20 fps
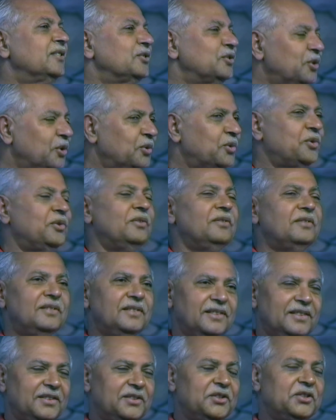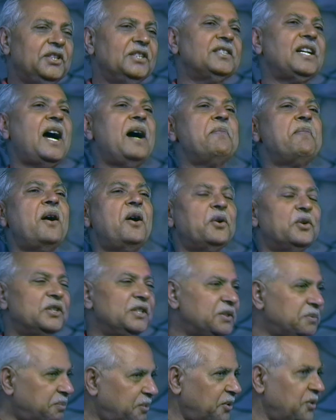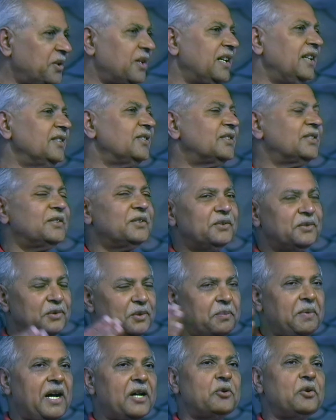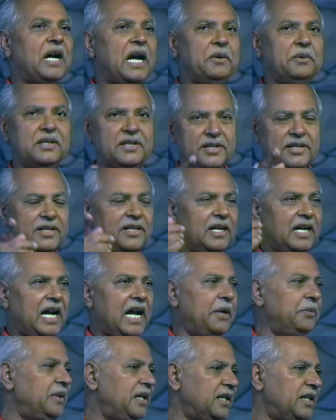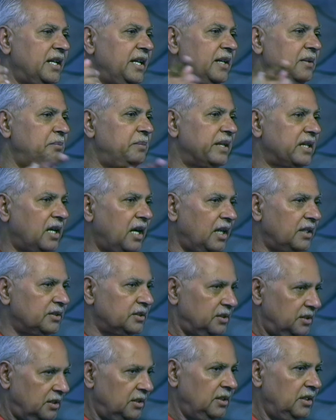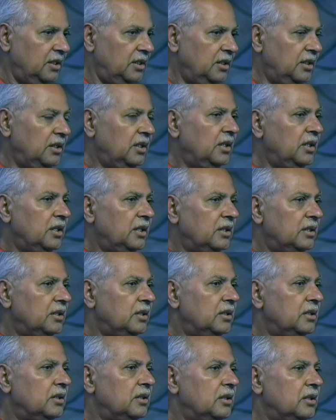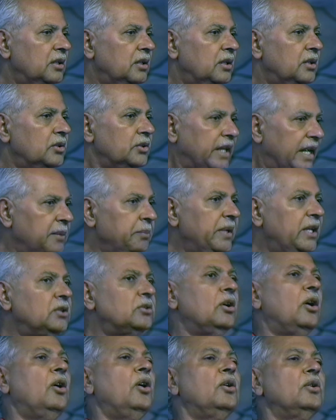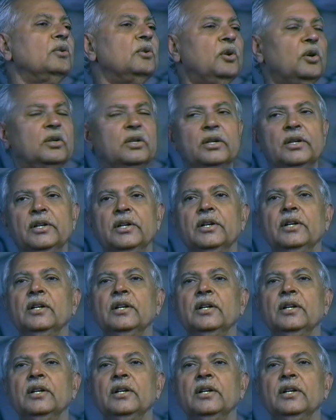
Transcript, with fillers: So this about this progress, tomorrow I will, I will tell, because ten minutes, oh good.